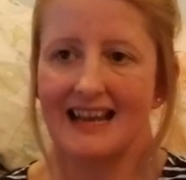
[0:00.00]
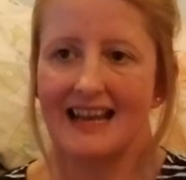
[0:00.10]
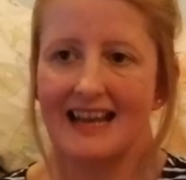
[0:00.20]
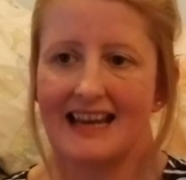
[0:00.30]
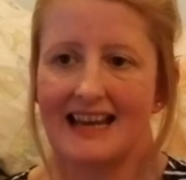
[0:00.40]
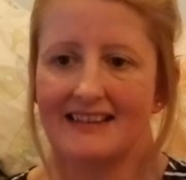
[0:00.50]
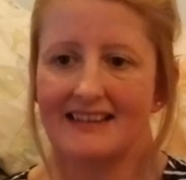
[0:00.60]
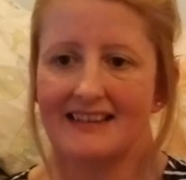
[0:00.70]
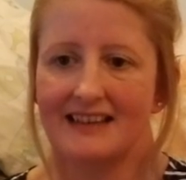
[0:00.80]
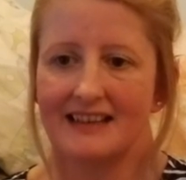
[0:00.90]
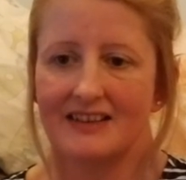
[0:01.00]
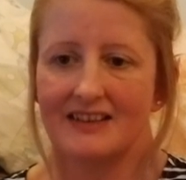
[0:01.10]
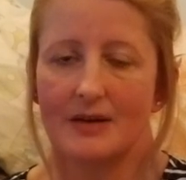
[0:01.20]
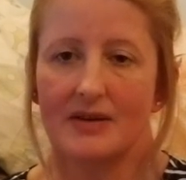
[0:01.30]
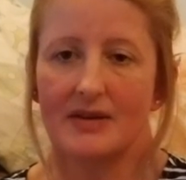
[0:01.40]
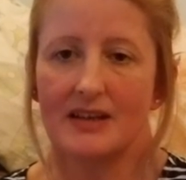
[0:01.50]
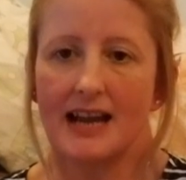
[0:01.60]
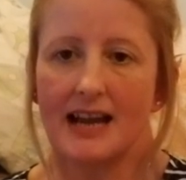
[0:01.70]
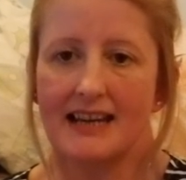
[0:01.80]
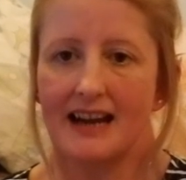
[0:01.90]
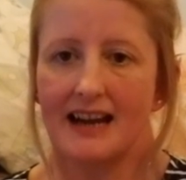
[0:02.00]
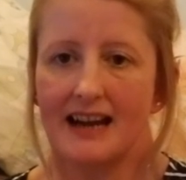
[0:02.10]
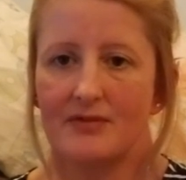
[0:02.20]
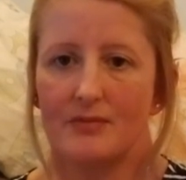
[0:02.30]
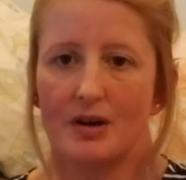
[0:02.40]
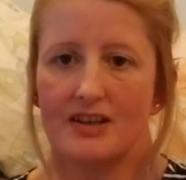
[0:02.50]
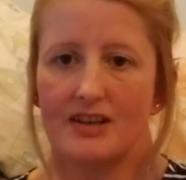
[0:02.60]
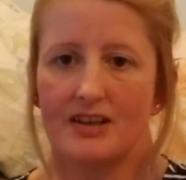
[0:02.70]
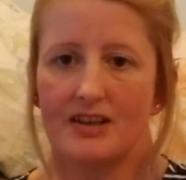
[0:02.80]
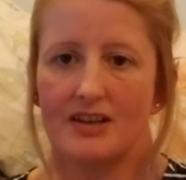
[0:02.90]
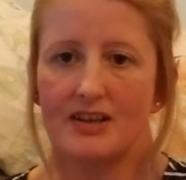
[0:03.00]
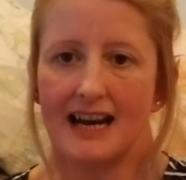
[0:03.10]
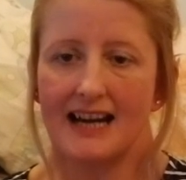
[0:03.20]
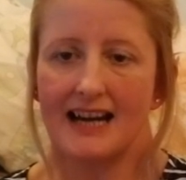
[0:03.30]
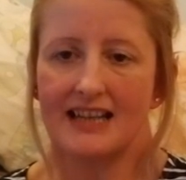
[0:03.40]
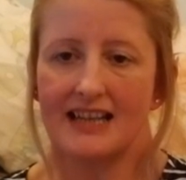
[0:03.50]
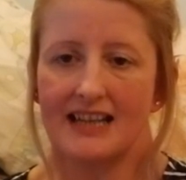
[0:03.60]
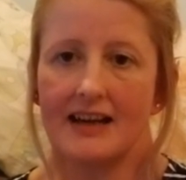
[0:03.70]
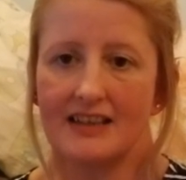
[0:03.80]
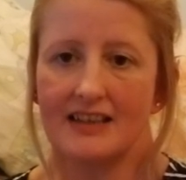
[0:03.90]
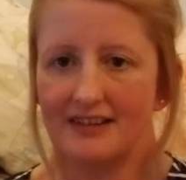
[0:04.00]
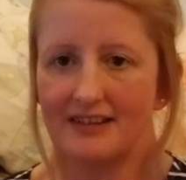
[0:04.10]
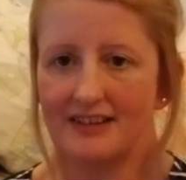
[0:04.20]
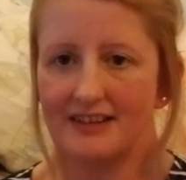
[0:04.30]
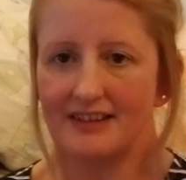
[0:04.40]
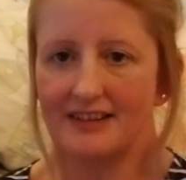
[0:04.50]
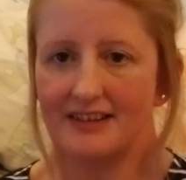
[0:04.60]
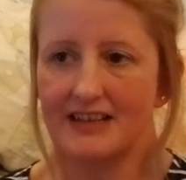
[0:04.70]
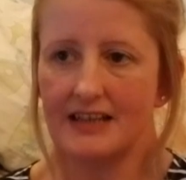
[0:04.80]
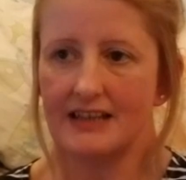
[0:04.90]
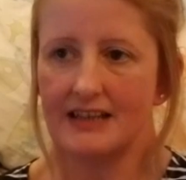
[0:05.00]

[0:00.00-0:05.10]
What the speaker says: and somebody may come to my channel who actually likes the variation,